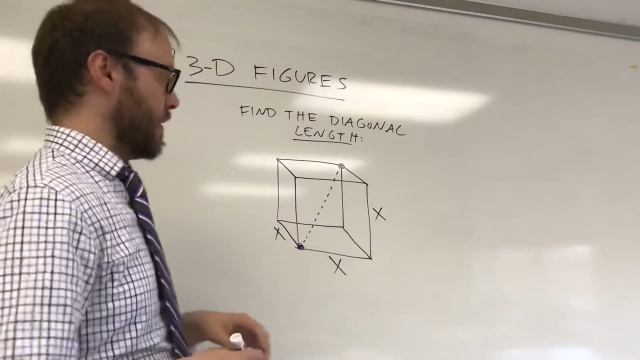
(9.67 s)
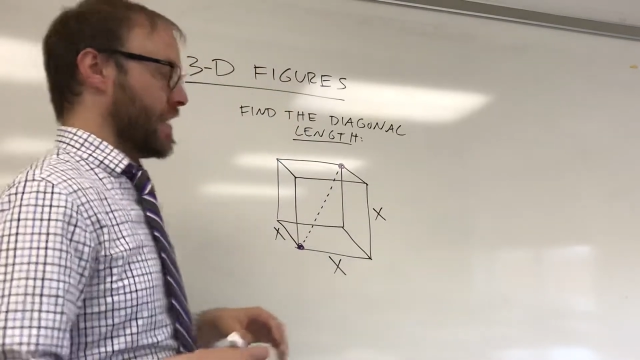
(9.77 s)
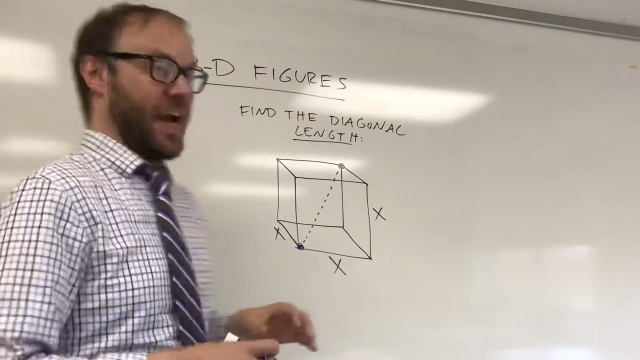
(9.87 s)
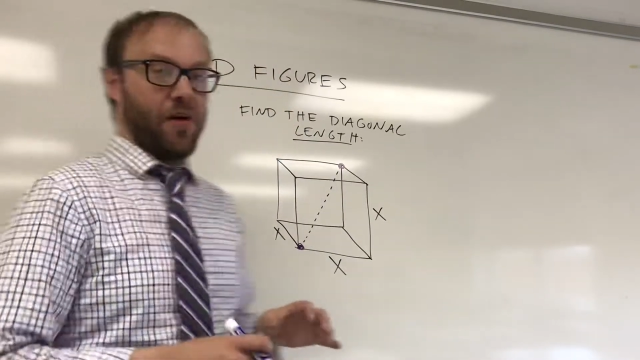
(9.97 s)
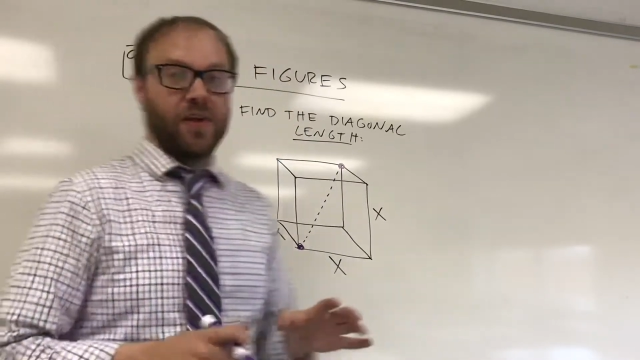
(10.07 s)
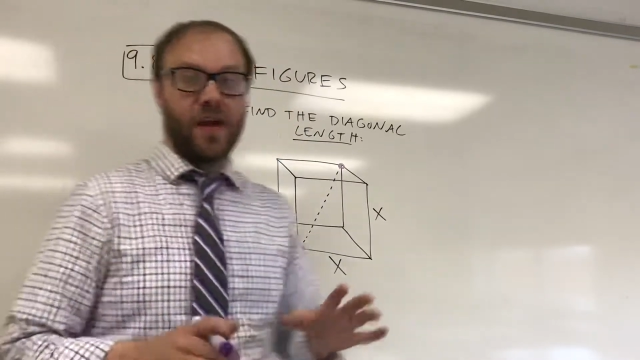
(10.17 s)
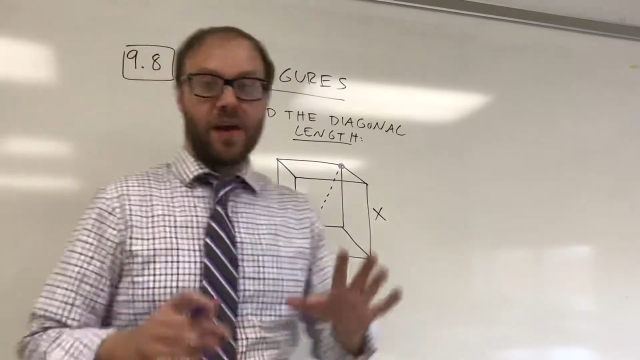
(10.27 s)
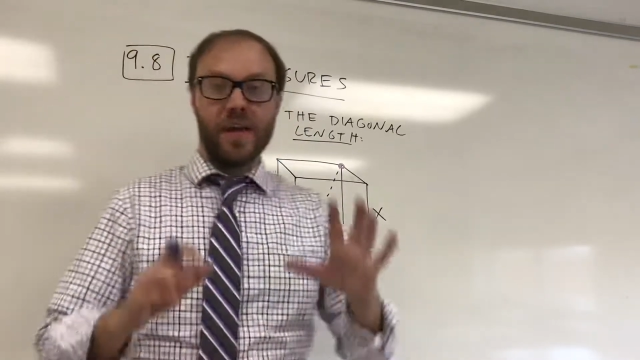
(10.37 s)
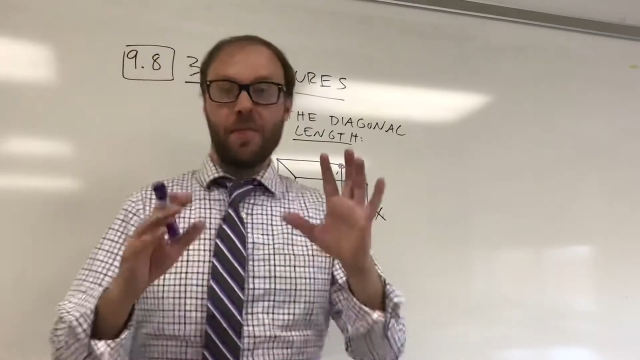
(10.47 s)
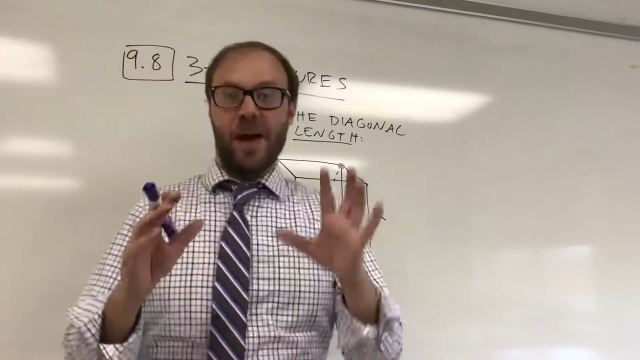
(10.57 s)
Now, uh,
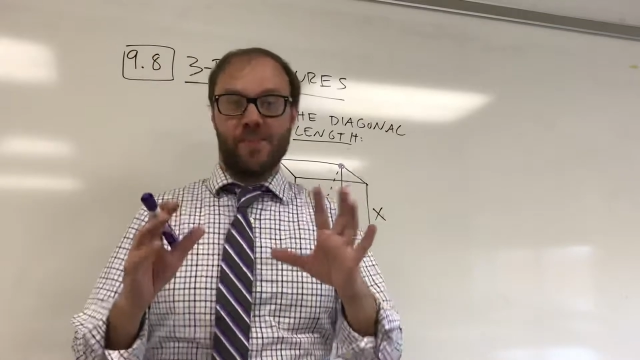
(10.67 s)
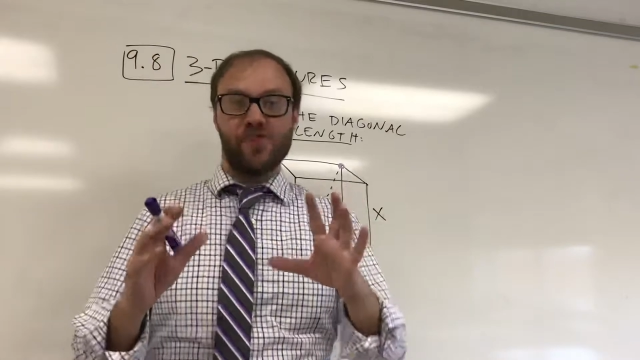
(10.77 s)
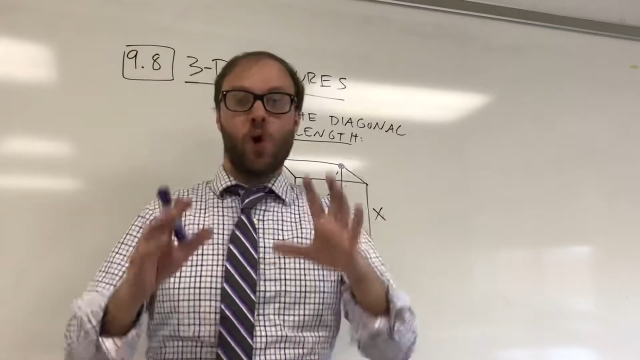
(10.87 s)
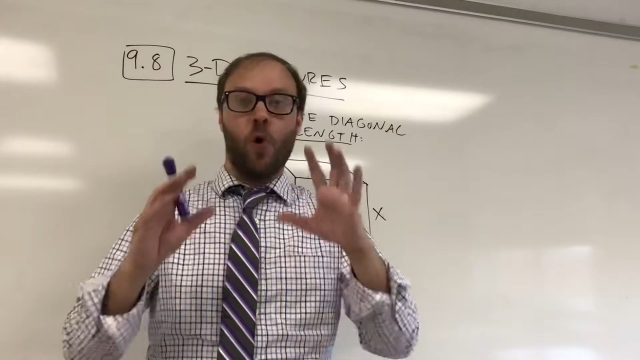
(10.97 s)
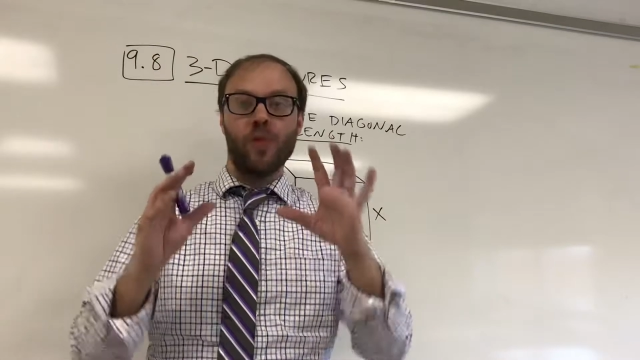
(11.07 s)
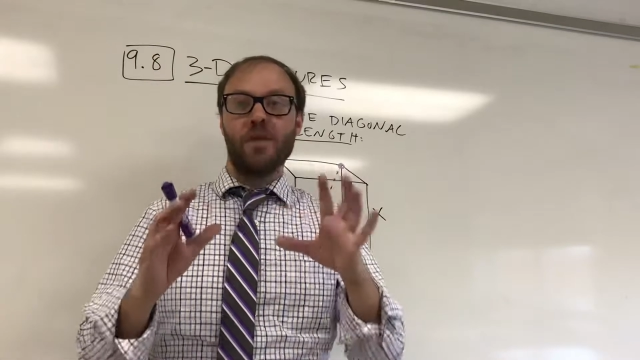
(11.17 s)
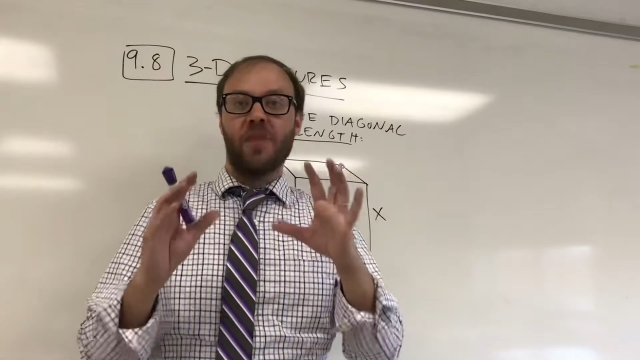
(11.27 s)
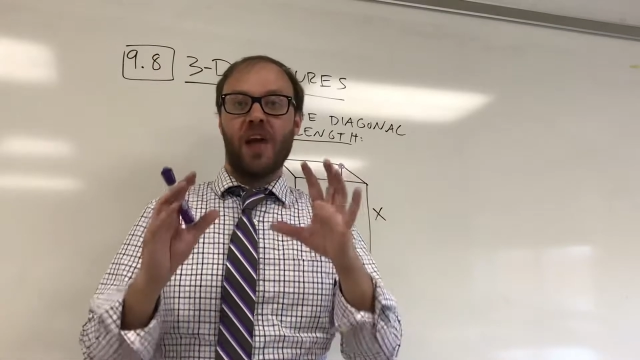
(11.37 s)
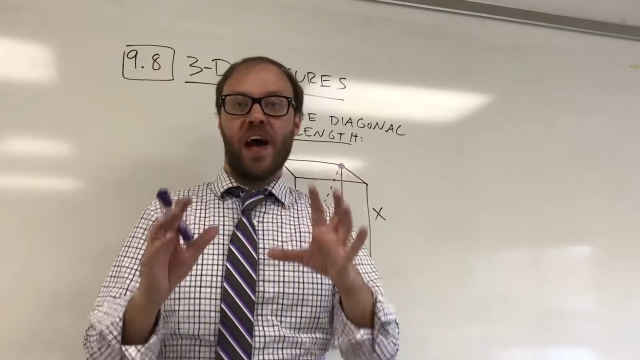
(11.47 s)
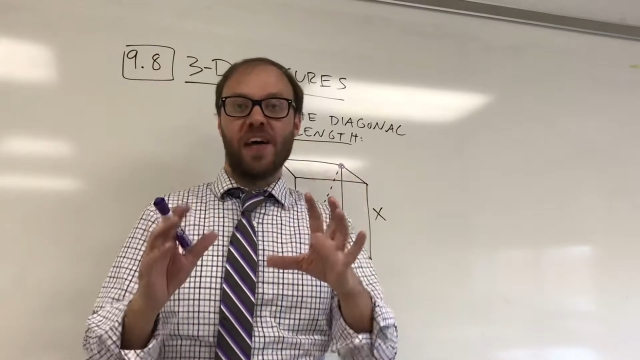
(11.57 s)
keep in mind, this only
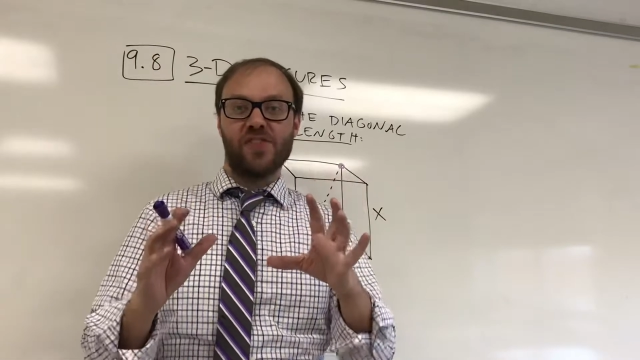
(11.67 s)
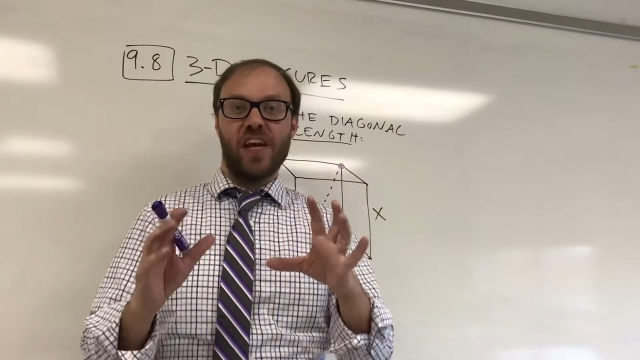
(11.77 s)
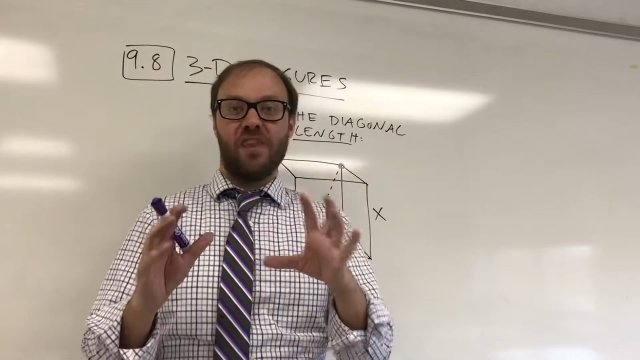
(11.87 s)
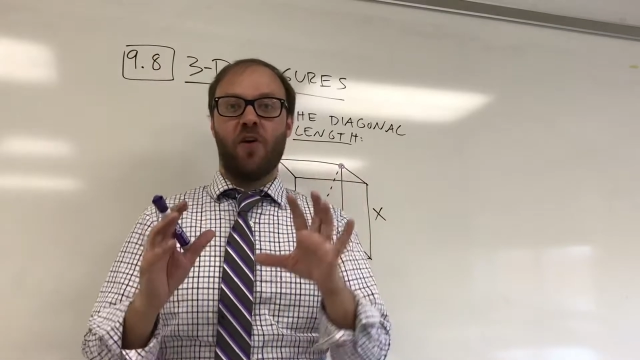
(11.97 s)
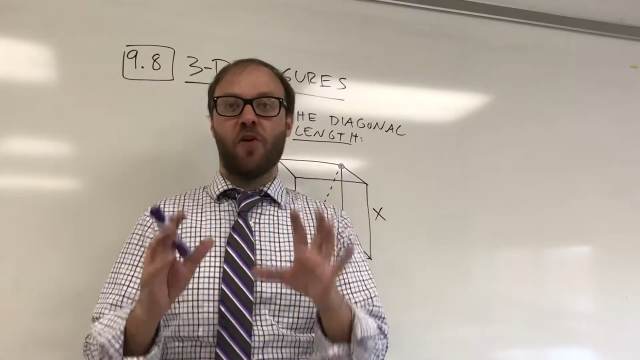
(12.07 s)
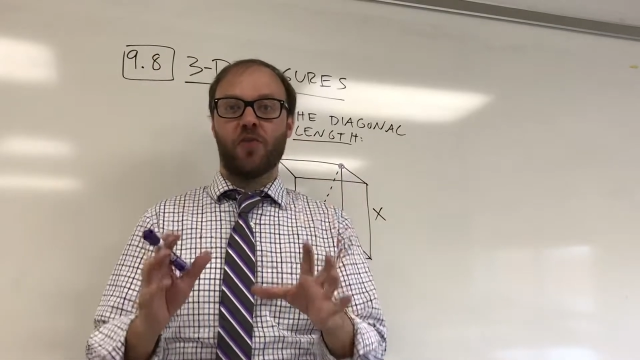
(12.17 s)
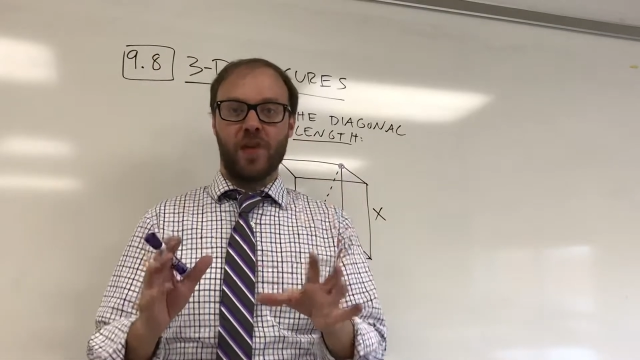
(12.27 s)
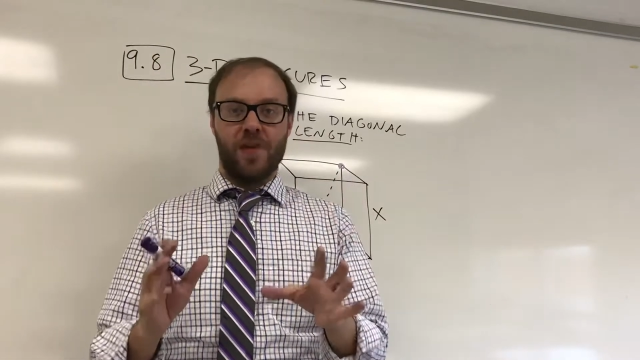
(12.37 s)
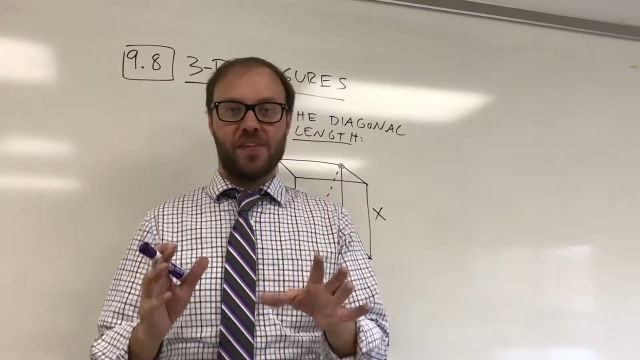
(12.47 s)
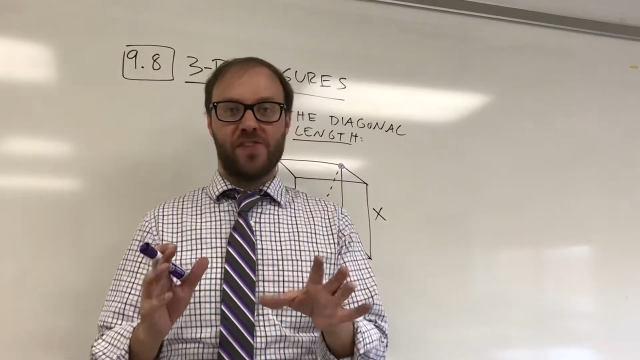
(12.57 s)
applies if all three
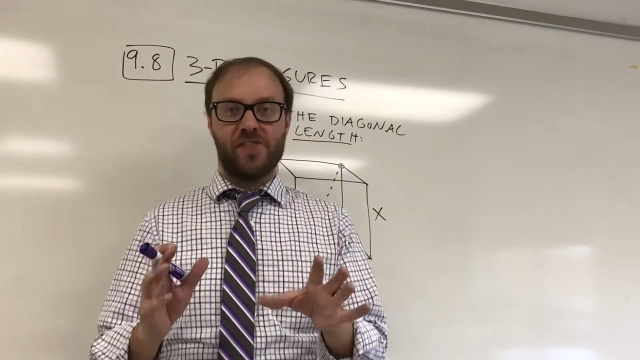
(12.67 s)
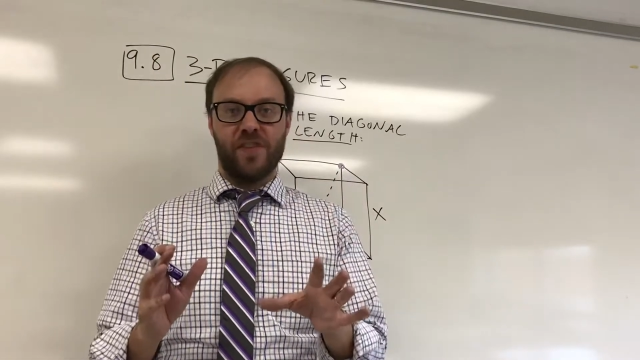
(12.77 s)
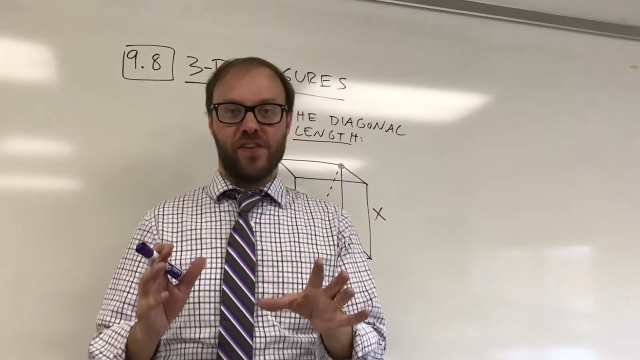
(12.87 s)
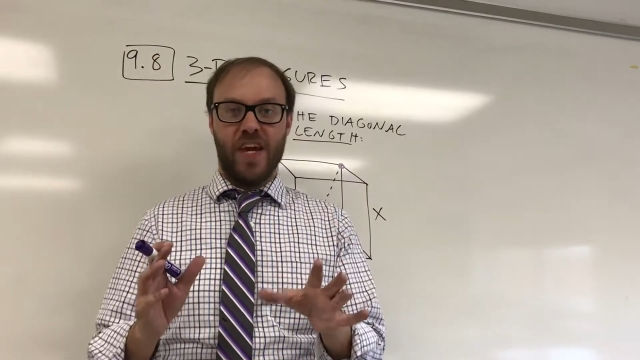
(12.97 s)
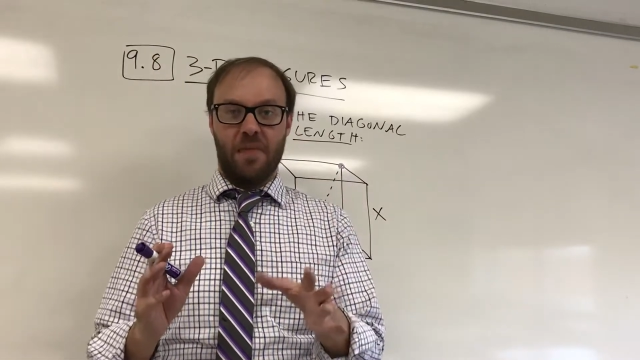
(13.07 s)
dimensions are the same.